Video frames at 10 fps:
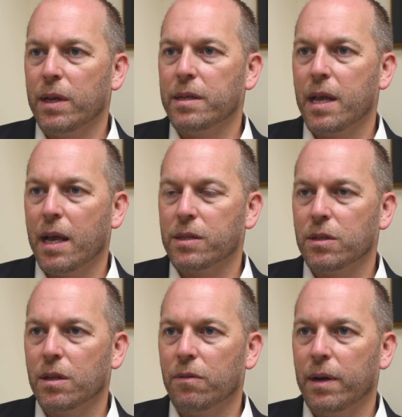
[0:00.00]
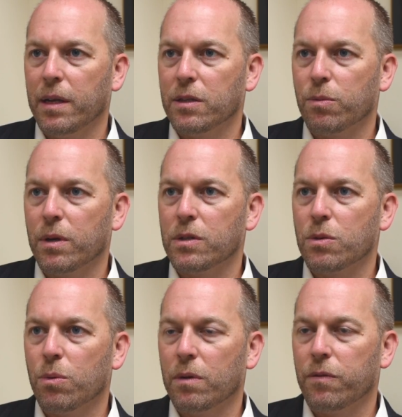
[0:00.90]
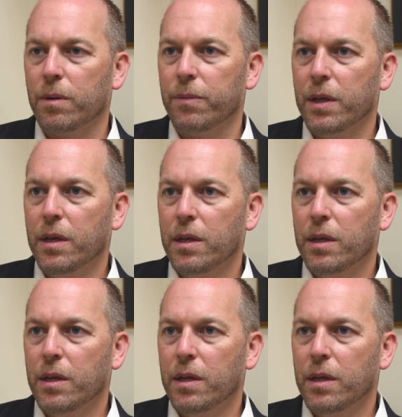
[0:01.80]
reattach it to the radius where it's torn from,